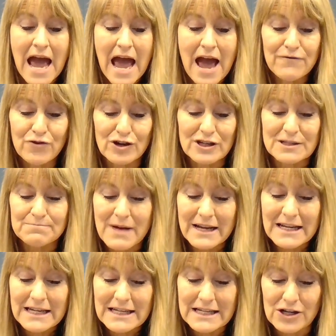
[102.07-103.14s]
And for as
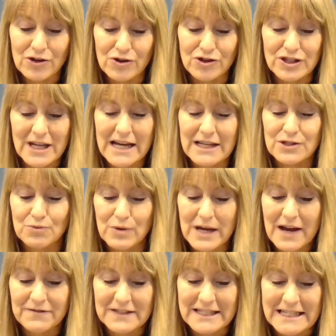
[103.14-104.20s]
many years as we
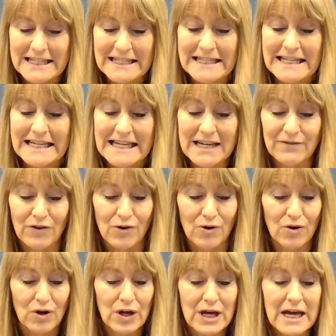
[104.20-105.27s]
have seen evil,